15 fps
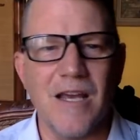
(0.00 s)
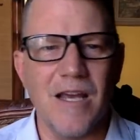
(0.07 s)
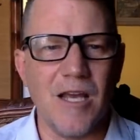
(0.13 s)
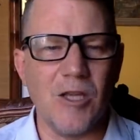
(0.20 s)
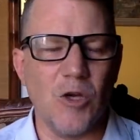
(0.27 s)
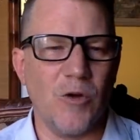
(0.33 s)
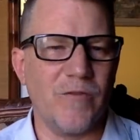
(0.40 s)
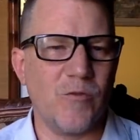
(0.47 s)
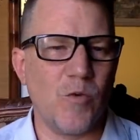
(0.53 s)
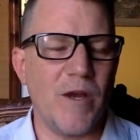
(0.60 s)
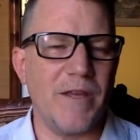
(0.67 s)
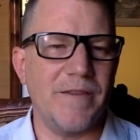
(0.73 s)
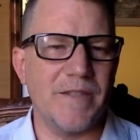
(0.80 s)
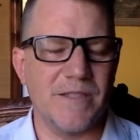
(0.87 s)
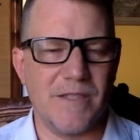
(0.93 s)
Hello
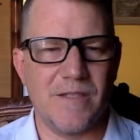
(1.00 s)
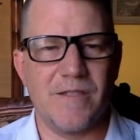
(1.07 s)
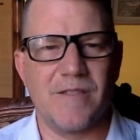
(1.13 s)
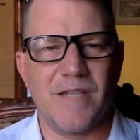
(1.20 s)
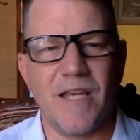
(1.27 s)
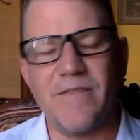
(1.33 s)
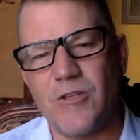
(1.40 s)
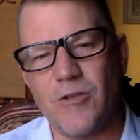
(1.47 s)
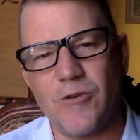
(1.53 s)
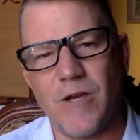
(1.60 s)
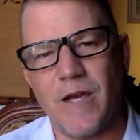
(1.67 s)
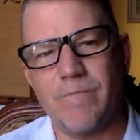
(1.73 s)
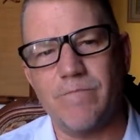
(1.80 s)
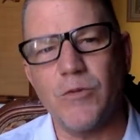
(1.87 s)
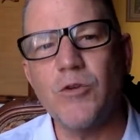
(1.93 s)
everyone, this is Dave here
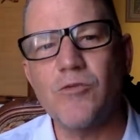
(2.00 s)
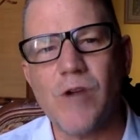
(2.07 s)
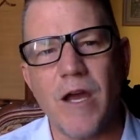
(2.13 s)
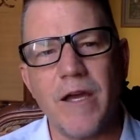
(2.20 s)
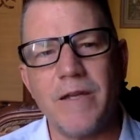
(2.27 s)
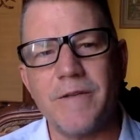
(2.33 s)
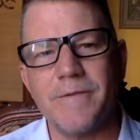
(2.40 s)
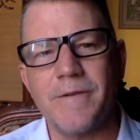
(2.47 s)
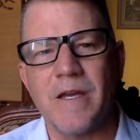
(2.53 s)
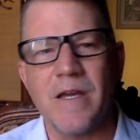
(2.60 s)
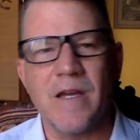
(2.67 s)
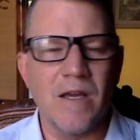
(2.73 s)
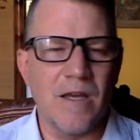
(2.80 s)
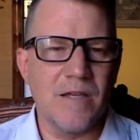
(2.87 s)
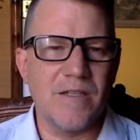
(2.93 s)
at Moonride.
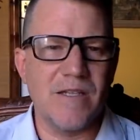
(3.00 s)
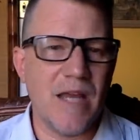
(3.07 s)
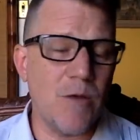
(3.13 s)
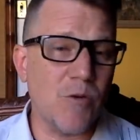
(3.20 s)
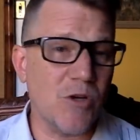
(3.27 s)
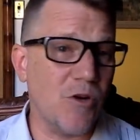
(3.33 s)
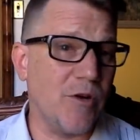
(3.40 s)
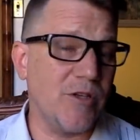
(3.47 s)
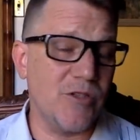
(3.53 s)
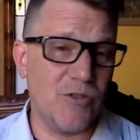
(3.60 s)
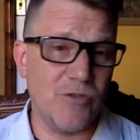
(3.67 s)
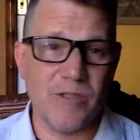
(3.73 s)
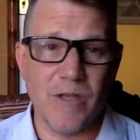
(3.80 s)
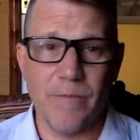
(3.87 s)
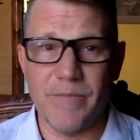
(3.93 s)
Today we're going to
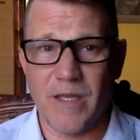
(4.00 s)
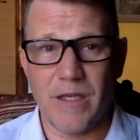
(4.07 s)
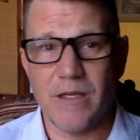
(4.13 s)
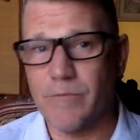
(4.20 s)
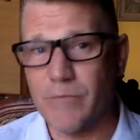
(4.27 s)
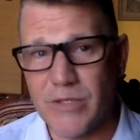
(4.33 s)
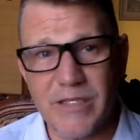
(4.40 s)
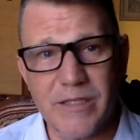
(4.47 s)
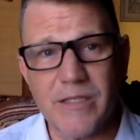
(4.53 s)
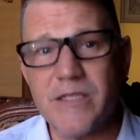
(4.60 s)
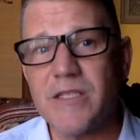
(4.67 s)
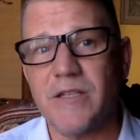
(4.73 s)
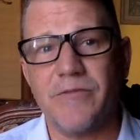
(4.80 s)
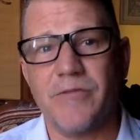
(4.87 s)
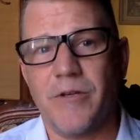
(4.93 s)
do something completely
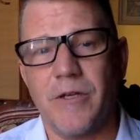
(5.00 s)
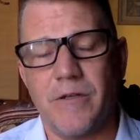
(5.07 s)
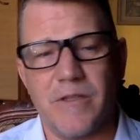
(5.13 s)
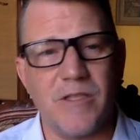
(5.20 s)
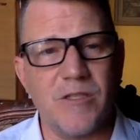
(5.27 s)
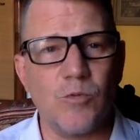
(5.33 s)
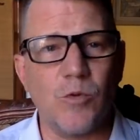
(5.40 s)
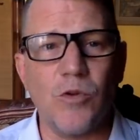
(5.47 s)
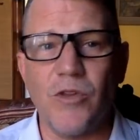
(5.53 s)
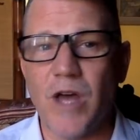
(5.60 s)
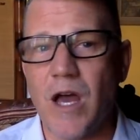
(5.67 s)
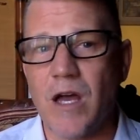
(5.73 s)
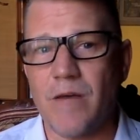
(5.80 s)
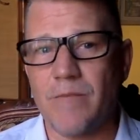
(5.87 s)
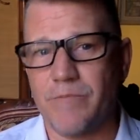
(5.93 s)
different. This will
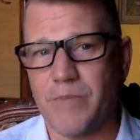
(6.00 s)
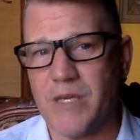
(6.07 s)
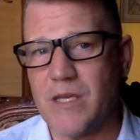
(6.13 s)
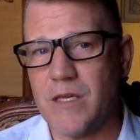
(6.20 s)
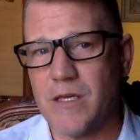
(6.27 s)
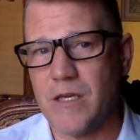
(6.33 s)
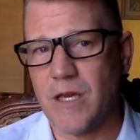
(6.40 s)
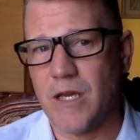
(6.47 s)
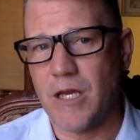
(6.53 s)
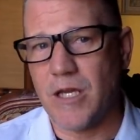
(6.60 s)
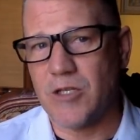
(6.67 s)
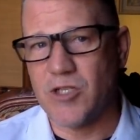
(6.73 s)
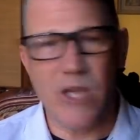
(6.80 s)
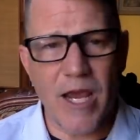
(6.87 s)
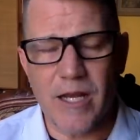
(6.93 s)
not be
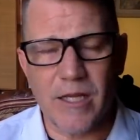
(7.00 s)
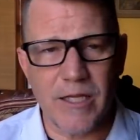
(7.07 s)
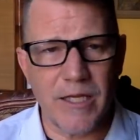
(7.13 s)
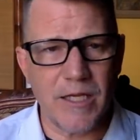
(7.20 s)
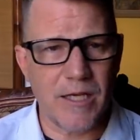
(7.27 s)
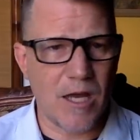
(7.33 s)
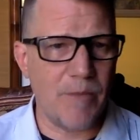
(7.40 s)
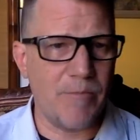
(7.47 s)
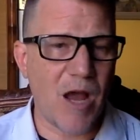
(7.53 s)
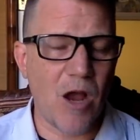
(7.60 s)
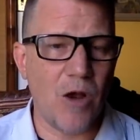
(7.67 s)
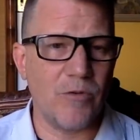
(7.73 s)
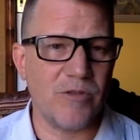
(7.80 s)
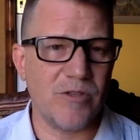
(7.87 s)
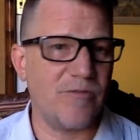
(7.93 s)
channeling
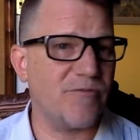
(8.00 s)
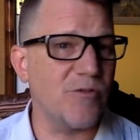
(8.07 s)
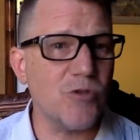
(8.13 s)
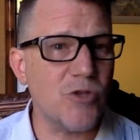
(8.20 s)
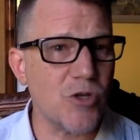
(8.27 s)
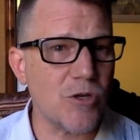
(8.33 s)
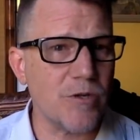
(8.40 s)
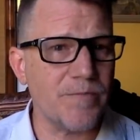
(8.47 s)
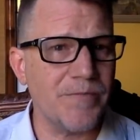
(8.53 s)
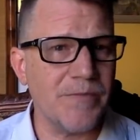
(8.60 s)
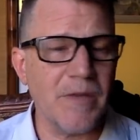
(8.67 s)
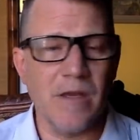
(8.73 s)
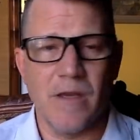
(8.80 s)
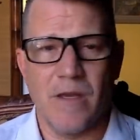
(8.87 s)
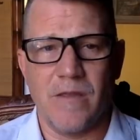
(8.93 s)
about the future.
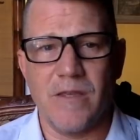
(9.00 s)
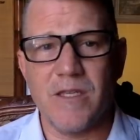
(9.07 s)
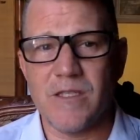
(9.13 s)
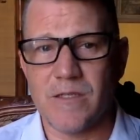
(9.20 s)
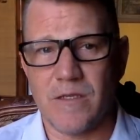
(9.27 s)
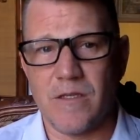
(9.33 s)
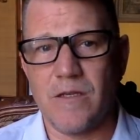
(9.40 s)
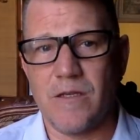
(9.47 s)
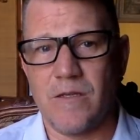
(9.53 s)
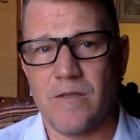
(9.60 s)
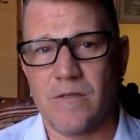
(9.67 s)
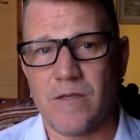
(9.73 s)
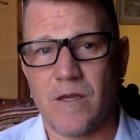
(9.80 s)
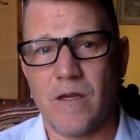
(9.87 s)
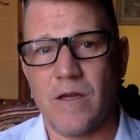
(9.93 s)
This
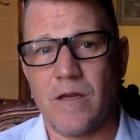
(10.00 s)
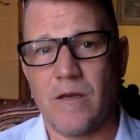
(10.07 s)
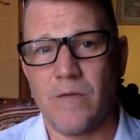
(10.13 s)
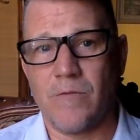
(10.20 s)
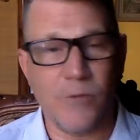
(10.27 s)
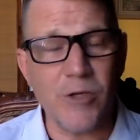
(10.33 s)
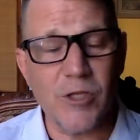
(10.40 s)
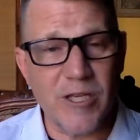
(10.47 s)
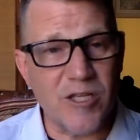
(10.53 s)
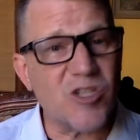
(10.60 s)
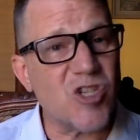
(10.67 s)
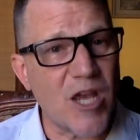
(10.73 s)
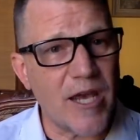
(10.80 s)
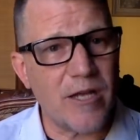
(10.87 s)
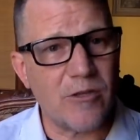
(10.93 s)
is really a
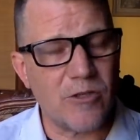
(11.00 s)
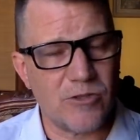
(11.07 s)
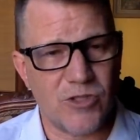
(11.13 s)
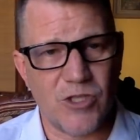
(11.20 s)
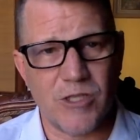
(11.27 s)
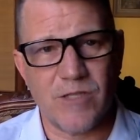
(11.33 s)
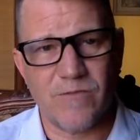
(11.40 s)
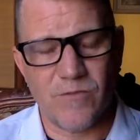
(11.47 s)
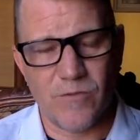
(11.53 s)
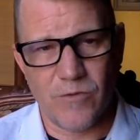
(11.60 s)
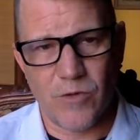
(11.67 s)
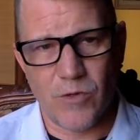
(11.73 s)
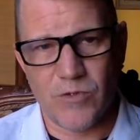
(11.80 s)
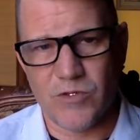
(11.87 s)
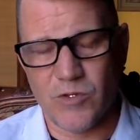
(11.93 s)
channel just for
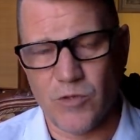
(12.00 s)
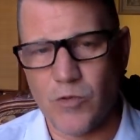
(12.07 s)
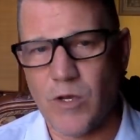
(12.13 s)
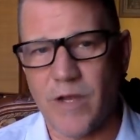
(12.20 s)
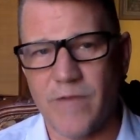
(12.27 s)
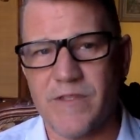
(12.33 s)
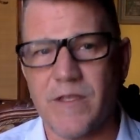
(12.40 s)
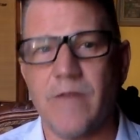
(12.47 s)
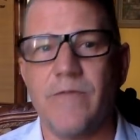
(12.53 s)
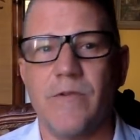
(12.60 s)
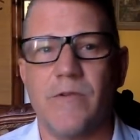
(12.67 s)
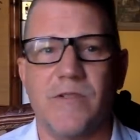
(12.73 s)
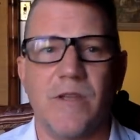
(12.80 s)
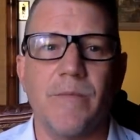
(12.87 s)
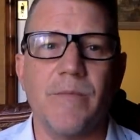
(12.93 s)
those who have
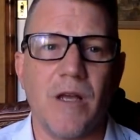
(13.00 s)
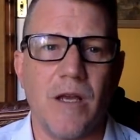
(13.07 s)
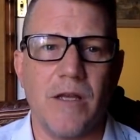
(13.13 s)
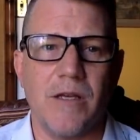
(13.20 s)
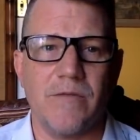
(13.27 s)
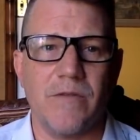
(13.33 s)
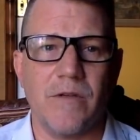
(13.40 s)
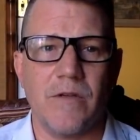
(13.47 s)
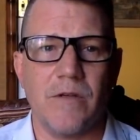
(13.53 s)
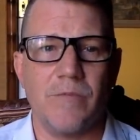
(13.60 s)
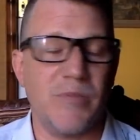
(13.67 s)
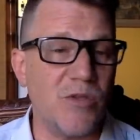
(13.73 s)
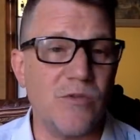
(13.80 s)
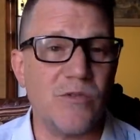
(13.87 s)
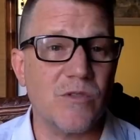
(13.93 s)
suffered some kind of
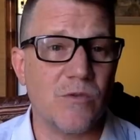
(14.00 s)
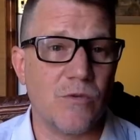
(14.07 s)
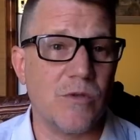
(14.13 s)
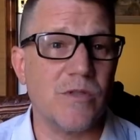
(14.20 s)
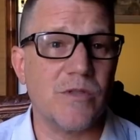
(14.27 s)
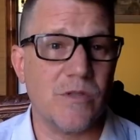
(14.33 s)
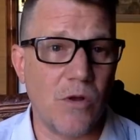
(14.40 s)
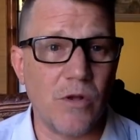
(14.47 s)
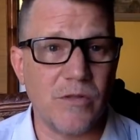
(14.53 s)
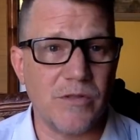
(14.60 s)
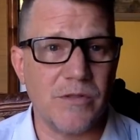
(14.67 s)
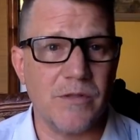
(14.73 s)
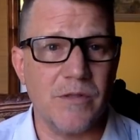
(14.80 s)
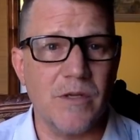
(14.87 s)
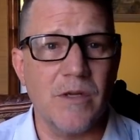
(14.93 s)
abuse or
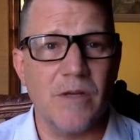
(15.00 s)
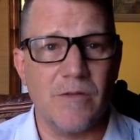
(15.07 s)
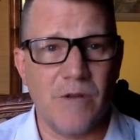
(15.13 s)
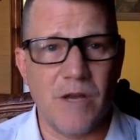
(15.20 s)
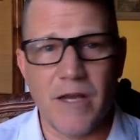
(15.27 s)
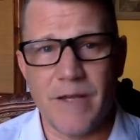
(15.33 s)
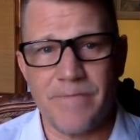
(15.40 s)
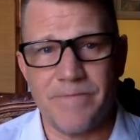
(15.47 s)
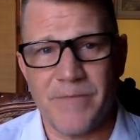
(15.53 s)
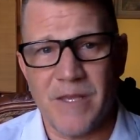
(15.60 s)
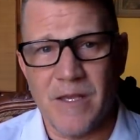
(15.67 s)
assault, right?